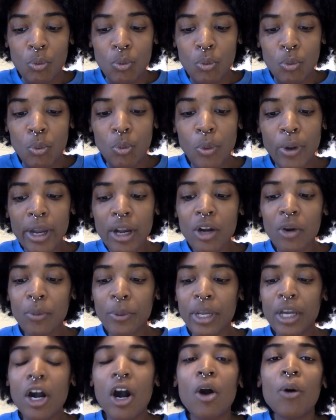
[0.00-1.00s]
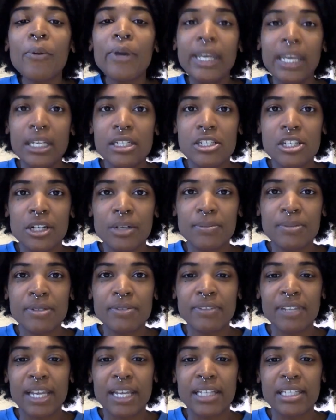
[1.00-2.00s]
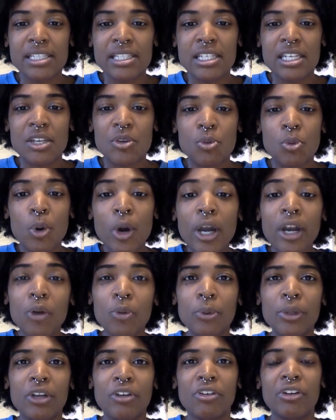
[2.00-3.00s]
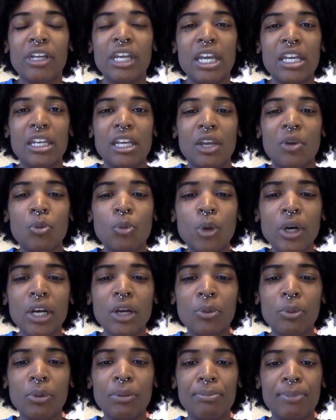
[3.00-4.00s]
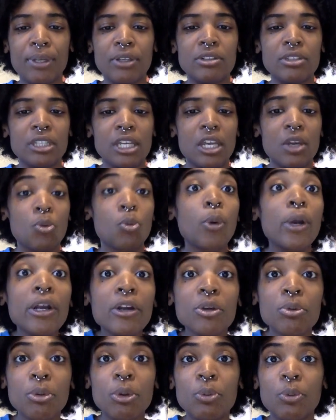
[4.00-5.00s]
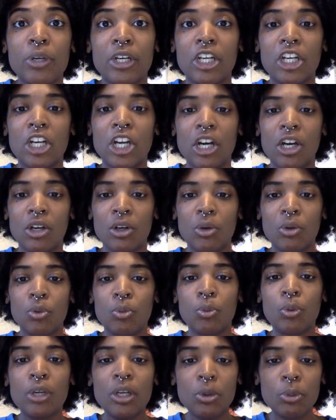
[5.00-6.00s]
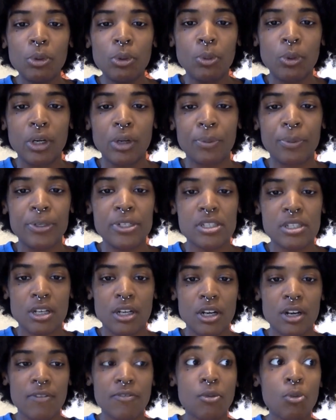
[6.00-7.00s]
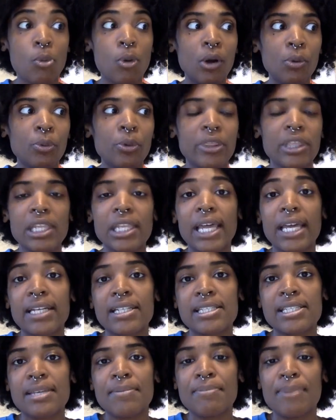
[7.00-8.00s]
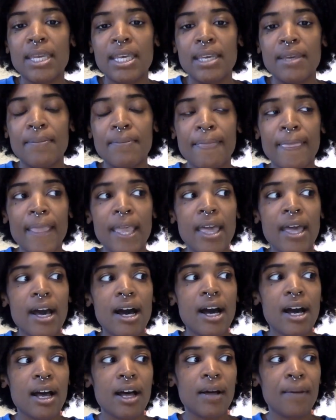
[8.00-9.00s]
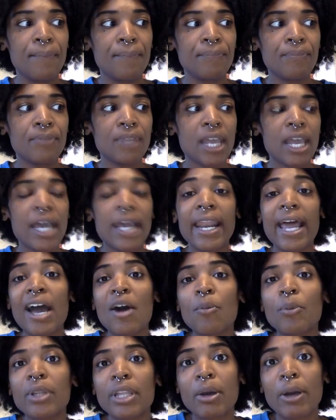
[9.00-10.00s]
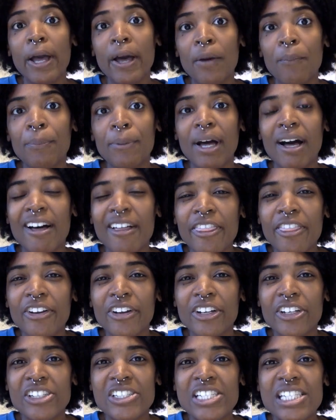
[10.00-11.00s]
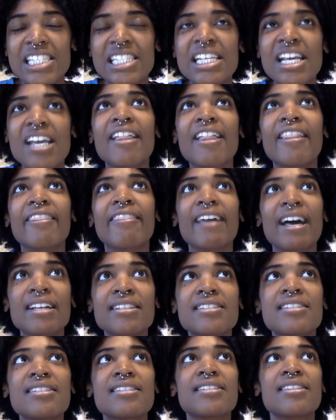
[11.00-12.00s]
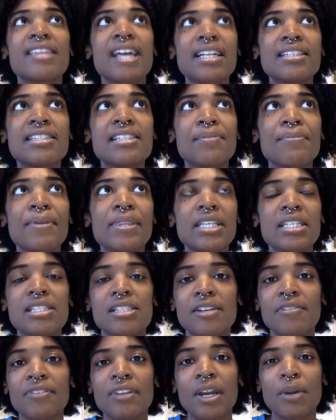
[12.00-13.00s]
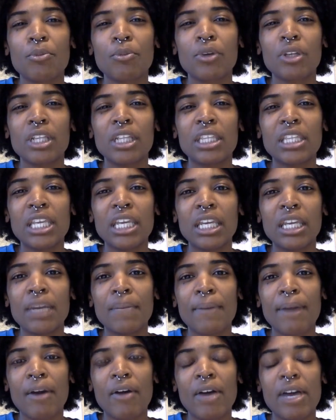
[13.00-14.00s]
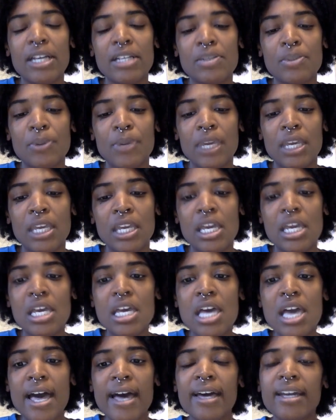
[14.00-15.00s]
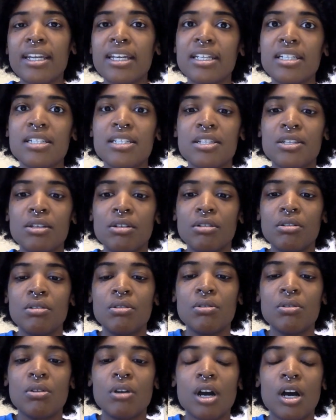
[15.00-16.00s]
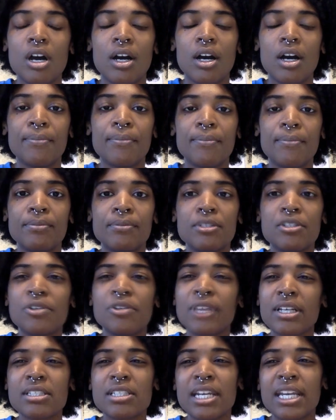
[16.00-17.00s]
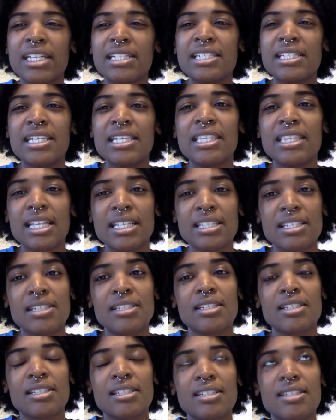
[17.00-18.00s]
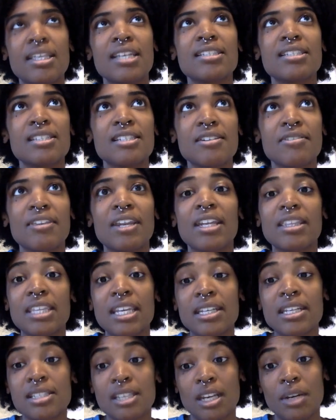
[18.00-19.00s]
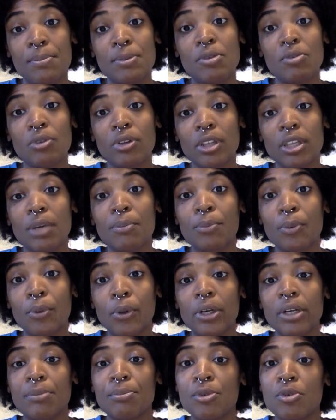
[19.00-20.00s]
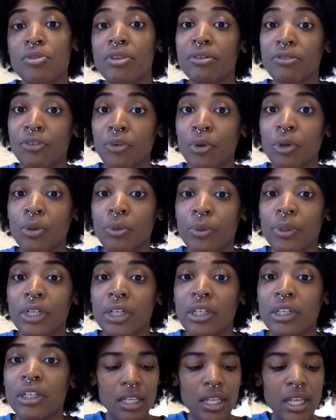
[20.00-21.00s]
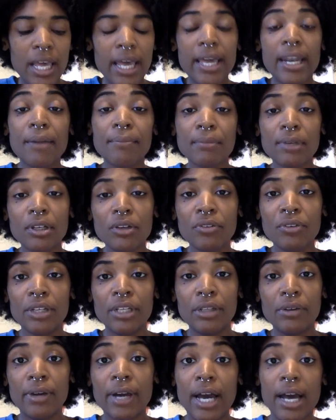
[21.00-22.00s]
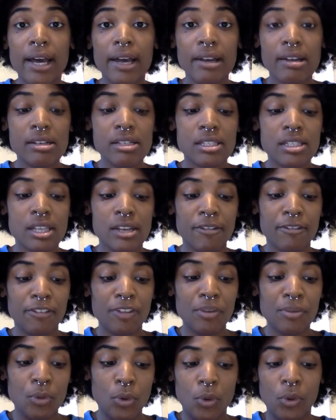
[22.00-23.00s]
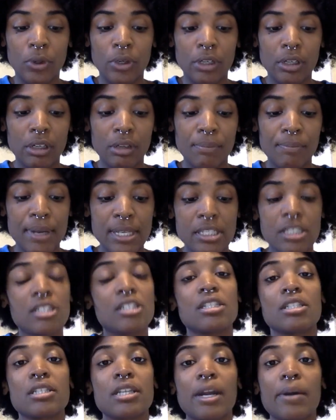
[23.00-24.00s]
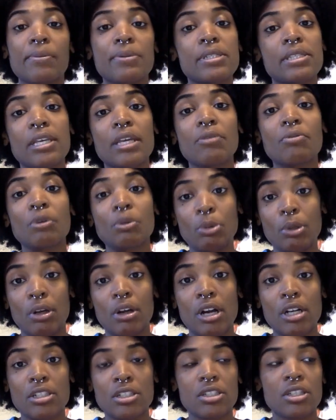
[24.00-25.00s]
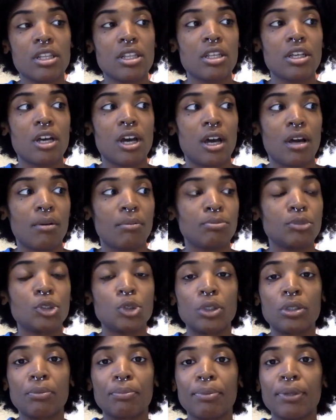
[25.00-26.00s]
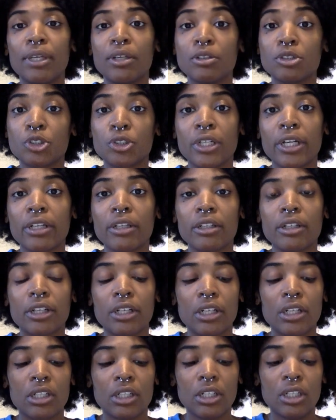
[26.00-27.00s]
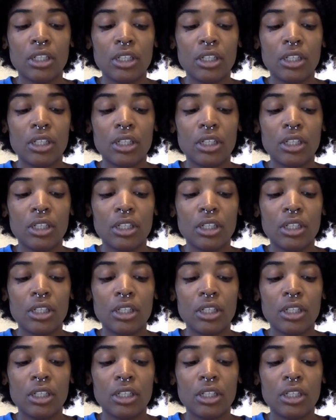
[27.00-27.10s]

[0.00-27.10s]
where are we going in terms of legacy? What are we creating? What are we building? Where do we want to go? What do we want to preserve? What will the legacy be? And how will it help others? That's some of the stuff that I'm really thinking about as we head into 2019. That's the stuff that I think is going to be really important moving forward. And I'm going to read you guys a few more messages that I was sent with regards to the Jordan Peele trailer